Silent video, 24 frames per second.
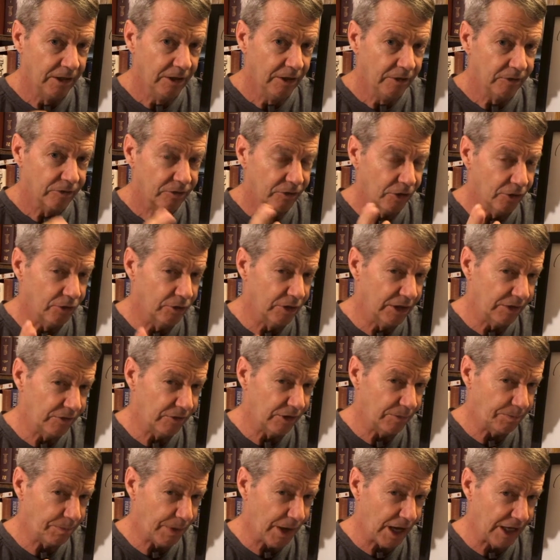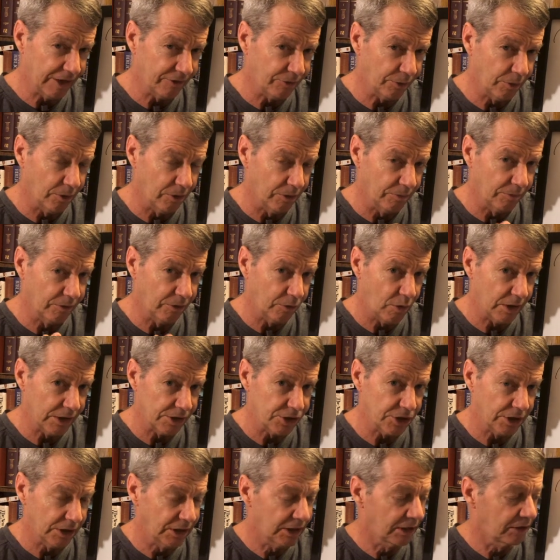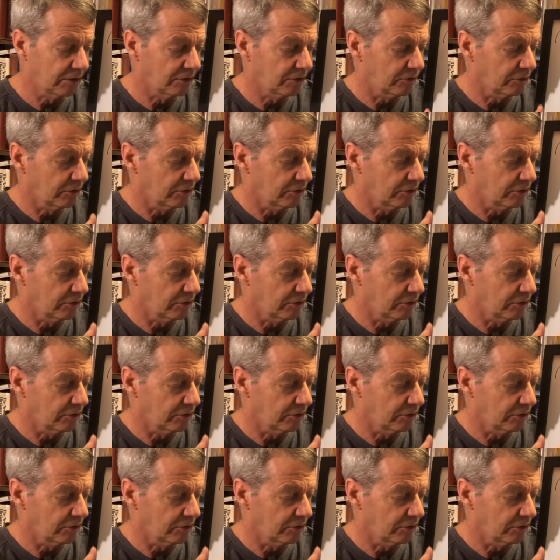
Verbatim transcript: so is it possible i'm questioning